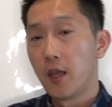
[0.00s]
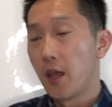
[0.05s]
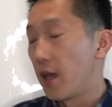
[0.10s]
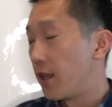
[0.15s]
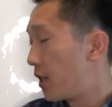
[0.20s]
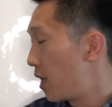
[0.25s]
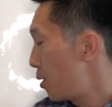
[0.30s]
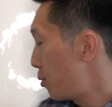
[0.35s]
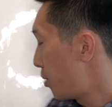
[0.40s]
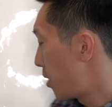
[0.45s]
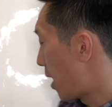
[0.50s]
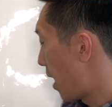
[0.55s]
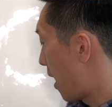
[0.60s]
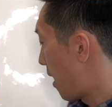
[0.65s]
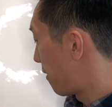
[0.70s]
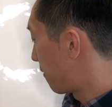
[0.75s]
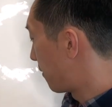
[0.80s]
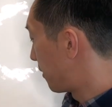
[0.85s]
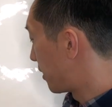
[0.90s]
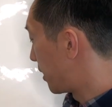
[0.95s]
And then we
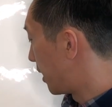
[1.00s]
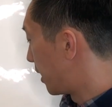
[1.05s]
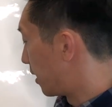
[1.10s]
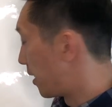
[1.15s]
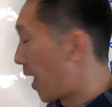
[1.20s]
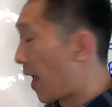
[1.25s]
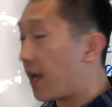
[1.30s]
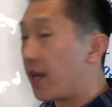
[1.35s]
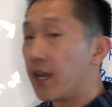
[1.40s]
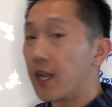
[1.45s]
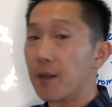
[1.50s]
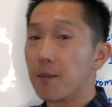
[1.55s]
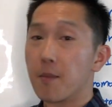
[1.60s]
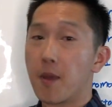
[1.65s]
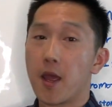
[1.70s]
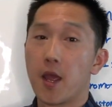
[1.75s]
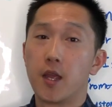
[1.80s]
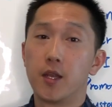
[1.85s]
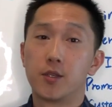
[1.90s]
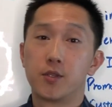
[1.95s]
have the landing
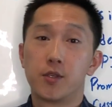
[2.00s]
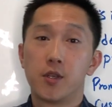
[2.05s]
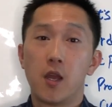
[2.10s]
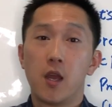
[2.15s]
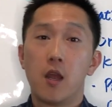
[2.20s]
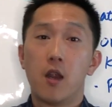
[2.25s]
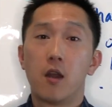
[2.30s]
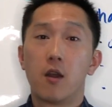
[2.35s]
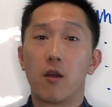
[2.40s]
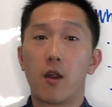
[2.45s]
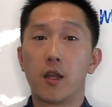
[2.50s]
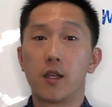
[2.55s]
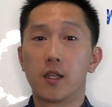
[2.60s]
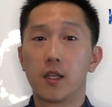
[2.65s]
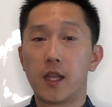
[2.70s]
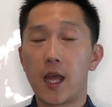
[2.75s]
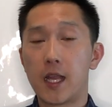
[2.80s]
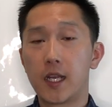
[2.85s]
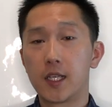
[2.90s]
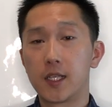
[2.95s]
page, right? The
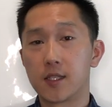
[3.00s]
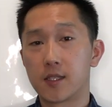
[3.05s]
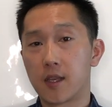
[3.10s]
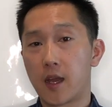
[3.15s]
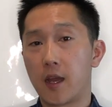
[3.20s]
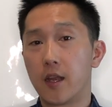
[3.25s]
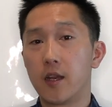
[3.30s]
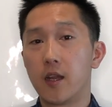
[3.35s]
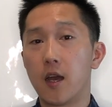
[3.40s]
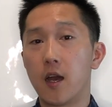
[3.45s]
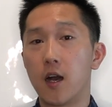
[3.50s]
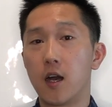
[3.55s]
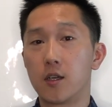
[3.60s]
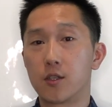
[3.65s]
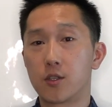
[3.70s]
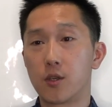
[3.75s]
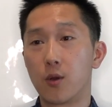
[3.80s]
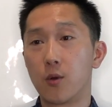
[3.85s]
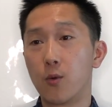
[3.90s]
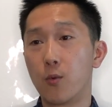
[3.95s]
landing site.
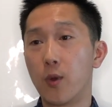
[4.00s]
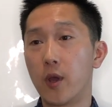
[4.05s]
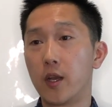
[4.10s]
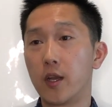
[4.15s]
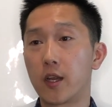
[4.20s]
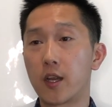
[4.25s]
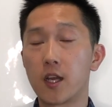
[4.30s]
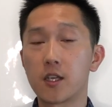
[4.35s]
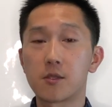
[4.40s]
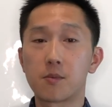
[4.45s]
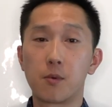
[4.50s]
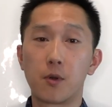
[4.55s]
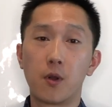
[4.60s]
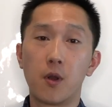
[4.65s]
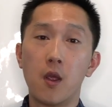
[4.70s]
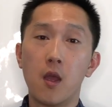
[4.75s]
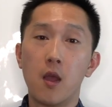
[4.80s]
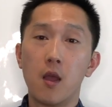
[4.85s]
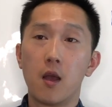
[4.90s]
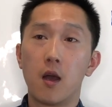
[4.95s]
So when the
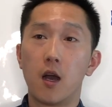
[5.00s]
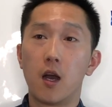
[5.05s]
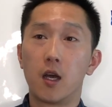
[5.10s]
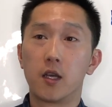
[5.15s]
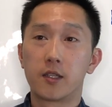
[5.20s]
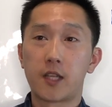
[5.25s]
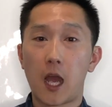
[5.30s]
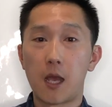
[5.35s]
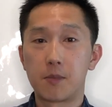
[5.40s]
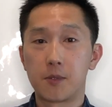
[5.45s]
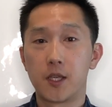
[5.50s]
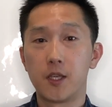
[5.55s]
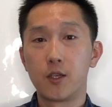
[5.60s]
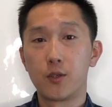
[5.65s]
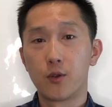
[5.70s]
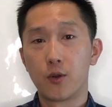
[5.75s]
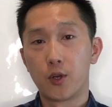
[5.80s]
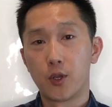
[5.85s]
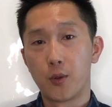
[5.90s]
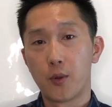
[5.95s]
customer types in
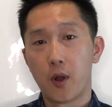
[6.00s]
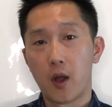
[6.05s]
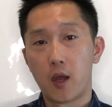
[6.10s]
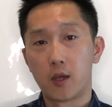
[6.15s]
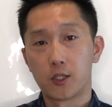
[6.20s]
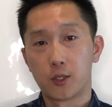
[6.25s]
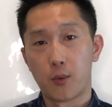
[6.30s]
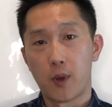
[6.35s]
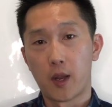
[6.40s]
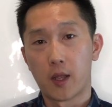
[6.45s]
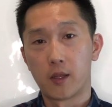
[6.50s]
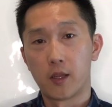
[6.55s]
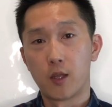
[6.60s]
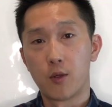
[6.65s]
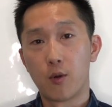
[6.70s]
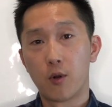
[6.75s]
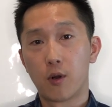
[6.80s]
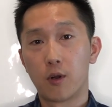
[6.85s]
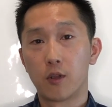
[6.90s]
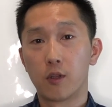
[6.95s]
your URL directly
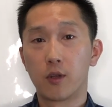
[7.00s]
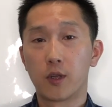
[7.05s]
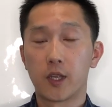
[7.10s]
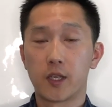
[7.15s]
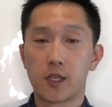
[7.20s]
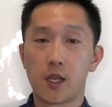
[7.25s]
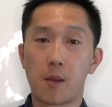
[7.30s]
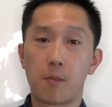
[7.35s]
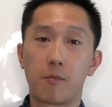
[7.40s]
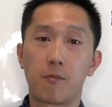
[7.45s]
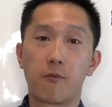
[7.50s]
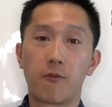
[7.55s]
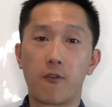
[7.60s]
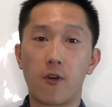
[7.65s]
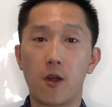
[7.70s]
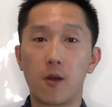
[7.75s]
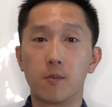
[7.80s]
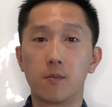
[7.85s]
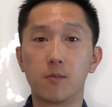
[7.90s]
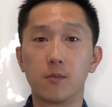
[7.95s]
or look it up
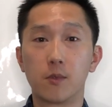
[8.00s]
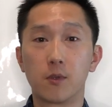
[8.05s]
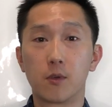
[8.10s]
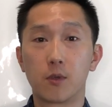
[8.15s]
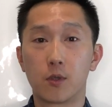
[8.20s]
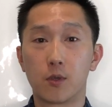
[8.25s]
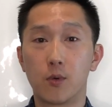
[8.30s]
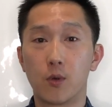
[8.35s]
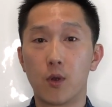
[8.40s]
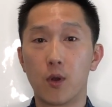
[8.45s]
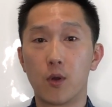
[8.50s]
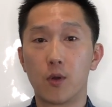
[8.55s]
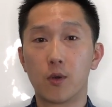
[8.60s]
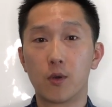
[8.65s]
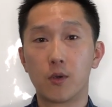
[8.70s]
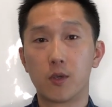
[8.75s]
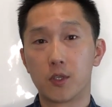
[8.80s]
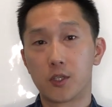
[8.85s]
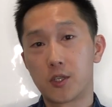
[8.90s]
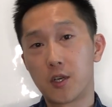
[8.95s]
from Google
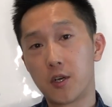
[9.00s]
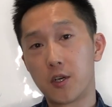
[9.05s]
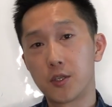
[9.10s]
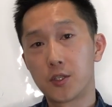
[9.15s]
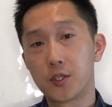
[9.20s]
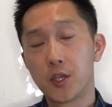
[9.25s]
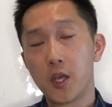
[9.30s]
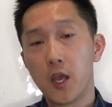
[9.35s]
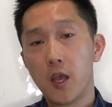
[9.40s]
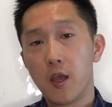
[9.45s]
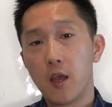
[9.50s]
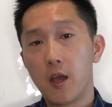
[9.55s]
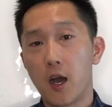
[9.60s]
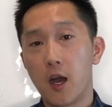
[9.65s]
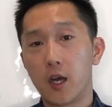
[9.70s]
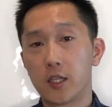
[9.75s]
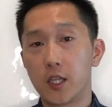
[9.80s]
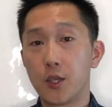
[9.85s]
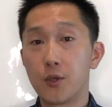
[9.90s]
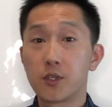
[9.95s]
or search,
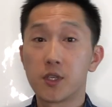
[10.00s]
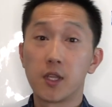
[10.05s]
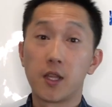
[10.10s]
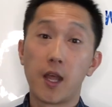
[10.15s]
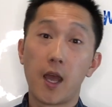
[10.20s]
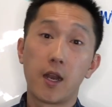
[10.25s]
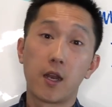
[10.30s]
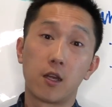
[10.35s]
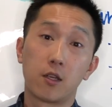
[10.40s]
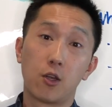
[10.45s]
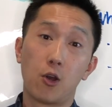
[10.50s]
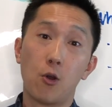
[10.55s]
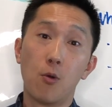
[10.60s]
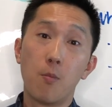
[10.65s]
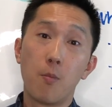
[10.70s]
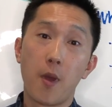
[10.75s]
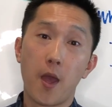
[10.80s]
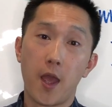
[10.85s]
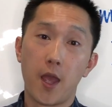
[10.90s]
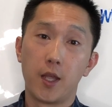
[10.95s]
they usually land on
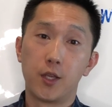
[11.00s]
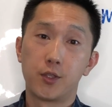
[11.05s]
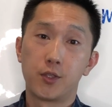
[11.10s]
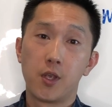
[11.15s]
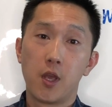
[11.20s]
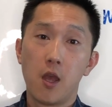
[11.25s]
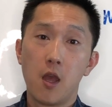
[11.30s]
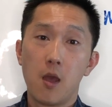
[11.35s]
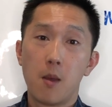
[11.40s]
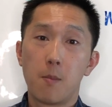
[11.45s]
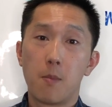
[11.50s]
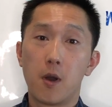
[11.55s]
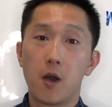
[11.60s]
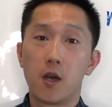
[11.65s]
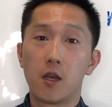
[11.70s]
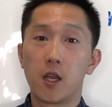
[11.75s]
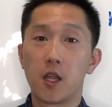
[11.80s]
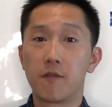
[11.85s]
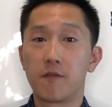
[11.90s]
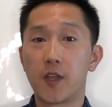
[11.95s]
homepage.
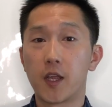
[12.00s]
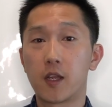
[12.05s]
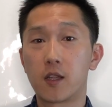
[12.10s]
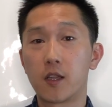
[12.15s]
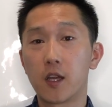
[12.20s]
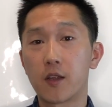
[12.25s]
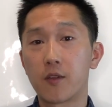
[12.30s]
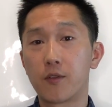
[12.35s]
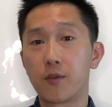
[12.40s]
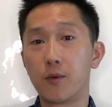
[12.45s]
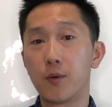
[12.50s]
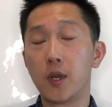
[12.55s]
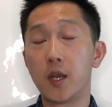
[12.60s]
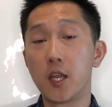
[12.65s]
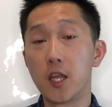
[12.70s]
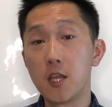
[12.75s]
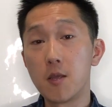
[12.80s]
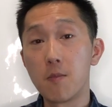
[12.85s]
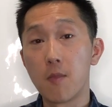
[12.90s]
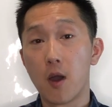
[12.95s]
But if they click through an
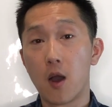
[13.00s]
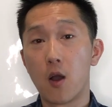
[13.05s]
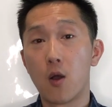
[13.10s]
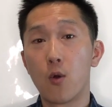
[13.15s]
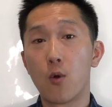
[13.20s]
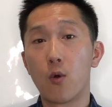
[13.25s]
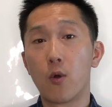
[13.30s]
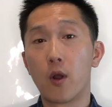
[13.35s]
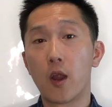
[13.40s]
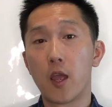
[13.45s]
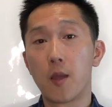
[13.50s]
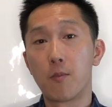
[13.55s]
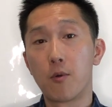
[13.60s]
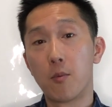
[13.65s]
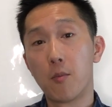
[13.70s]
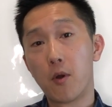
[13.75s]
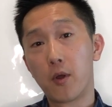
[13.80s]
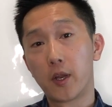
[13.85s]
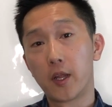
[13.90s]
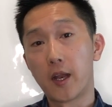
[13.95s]
email or a
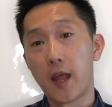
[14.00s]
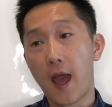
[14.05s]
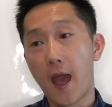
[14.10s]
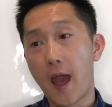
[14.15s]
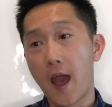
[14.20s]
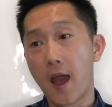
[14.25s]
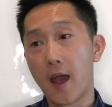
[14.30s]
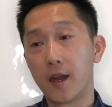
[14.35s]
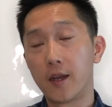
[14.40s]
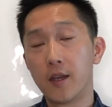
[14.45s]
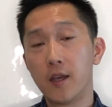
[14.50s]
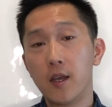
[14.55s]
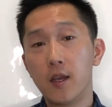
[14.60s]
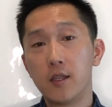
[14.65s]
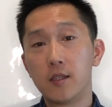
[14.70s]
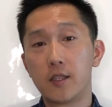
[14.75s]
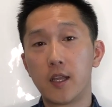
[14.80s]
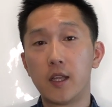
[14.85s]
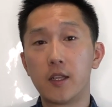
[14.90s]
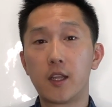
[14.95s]
promoted ad,
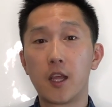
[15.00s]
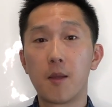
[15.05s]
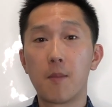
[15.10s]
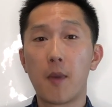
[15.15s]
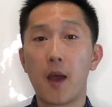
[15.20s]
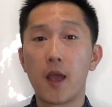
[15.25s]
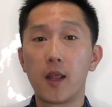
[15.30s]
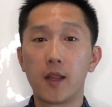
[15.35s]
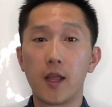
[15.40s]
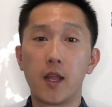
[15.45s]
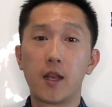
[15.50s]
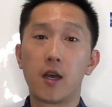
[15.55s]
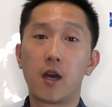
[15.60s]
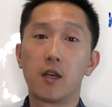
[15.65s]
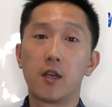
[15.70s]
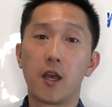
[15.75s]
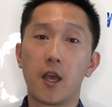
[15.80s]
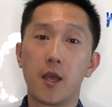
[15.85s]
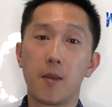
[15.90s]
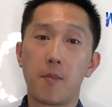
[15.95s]
then they might land
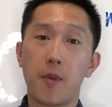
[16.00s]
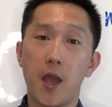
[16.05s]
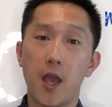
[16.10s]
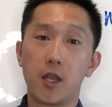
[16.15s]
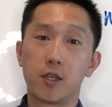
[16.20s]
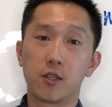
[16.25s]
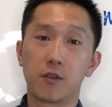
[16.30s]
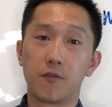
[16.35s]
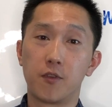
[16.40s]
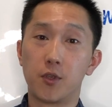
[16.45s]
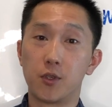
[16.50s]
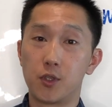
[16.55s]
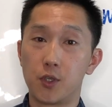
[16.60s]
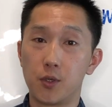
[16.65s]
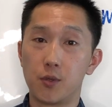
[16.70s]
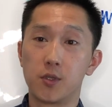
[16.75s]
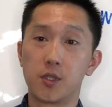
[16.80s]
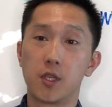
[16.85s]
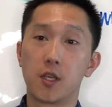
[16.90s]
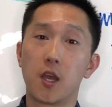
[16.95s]
on a page of your
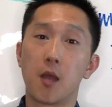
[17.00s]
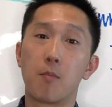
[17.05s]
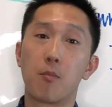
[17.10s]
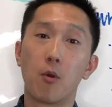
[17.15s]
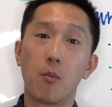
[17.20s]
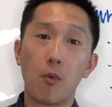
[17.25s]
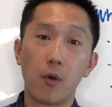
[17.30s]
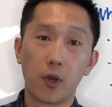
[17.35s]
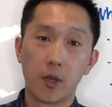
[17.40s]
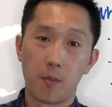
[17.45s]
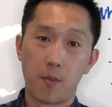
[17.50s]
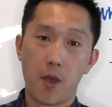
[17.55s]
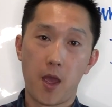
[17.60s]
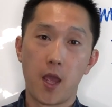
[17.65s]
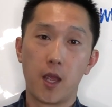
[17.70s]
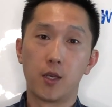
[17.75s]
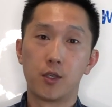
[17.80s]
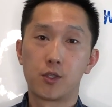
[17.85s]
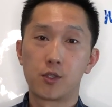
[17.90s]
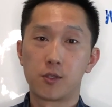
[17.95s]
choosing, a promoted
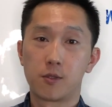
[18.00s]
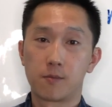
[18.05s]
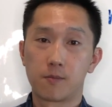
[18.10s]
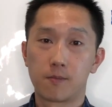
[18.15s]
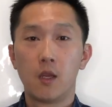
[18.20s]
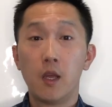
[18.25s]
page.